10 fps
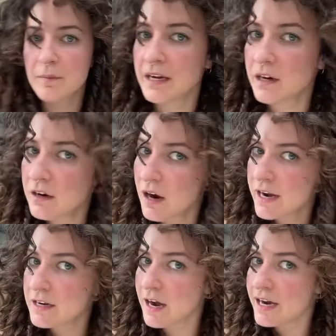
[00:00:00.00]
from here,
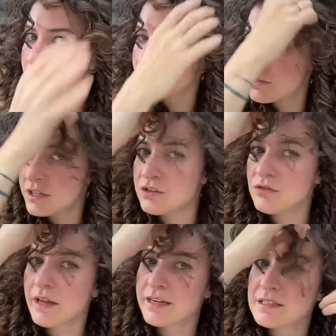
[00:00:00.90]
I usually
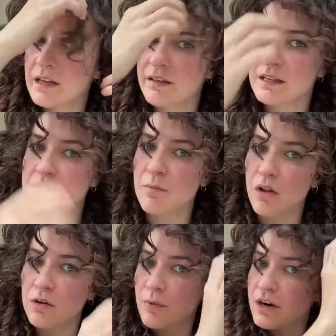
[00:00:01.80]
do like slightly
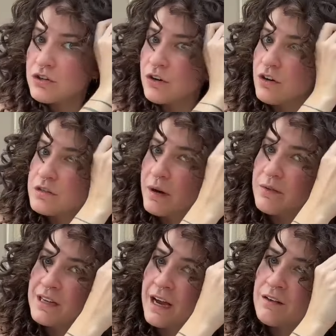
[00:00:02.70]
smaller brush curls, but I
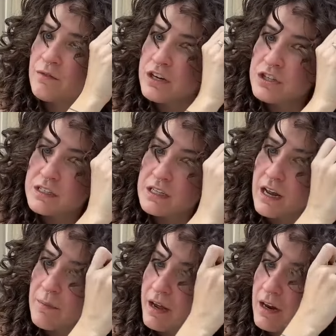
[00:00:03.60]
was kind of rushing
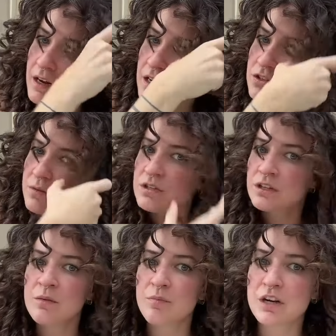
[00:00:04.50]
today a bit. So I'm just
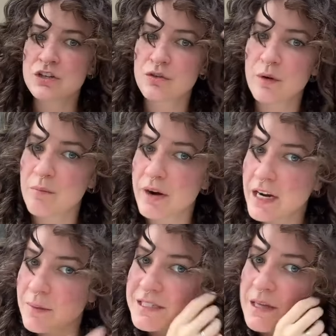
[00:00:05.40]
gonna brush through and
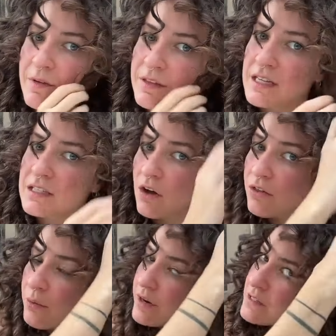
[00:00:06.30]
break up some of these,
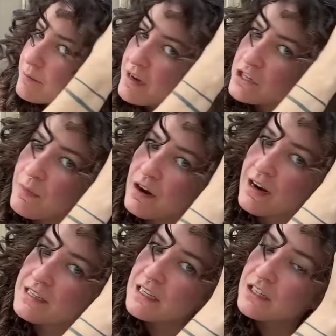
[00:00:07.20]
although it is a much better
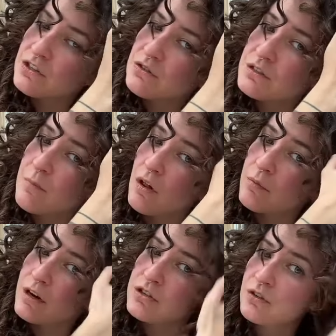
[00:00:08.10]
idea to do smaller
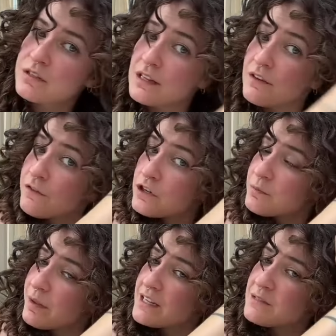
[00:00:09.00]
brush curls in the
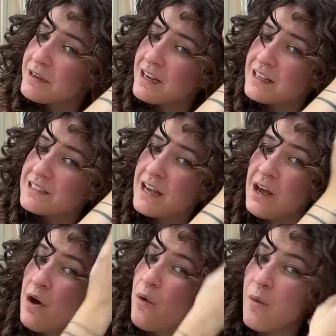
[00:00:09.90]
first place because
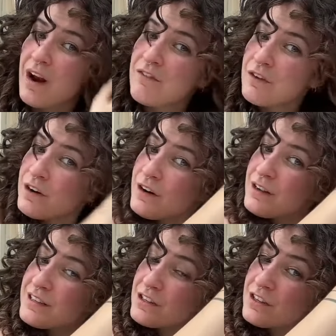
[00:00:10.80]

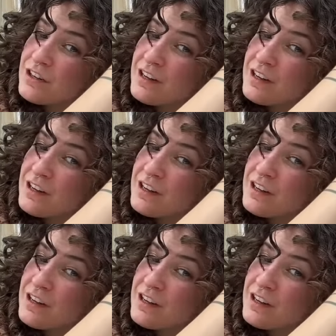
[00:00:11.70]
whatever